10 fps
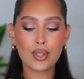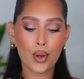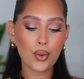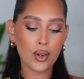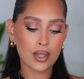
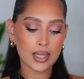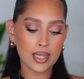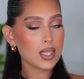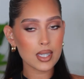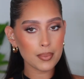so girly.
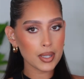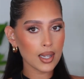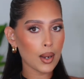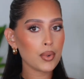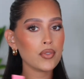This is something
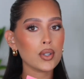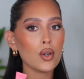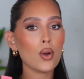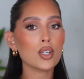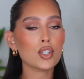that I would
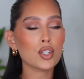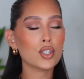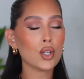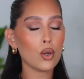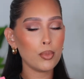feel
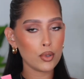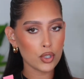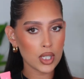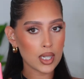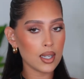so
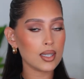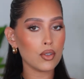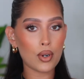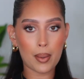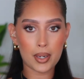bougie
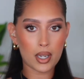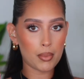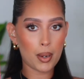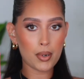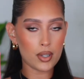grabbing out of
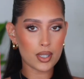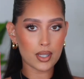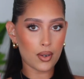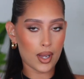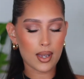my purse,
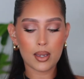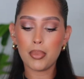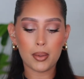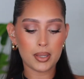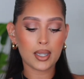okay, in
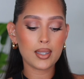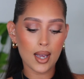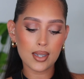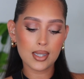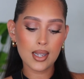public,
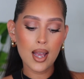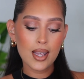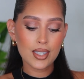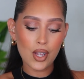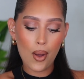yes.
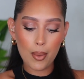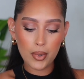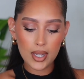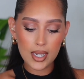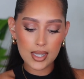So I'm
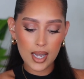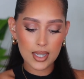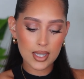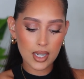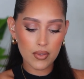really
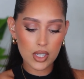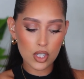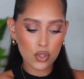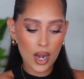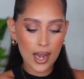excited to give this
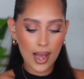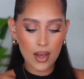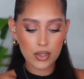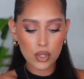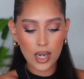a try. I
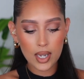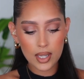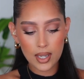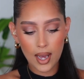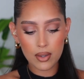haven't tried it
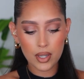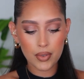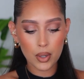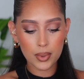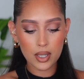yet. I don't
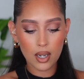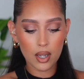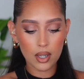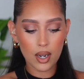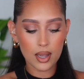even know what the
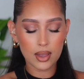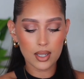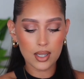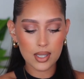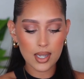color
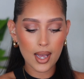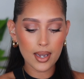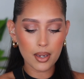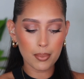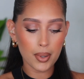looks
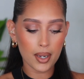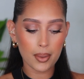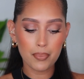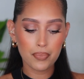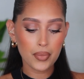like,
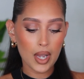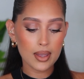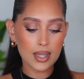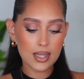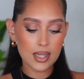but
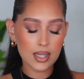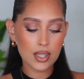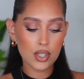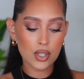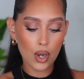this is
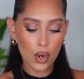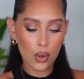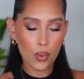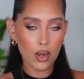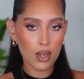
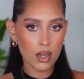so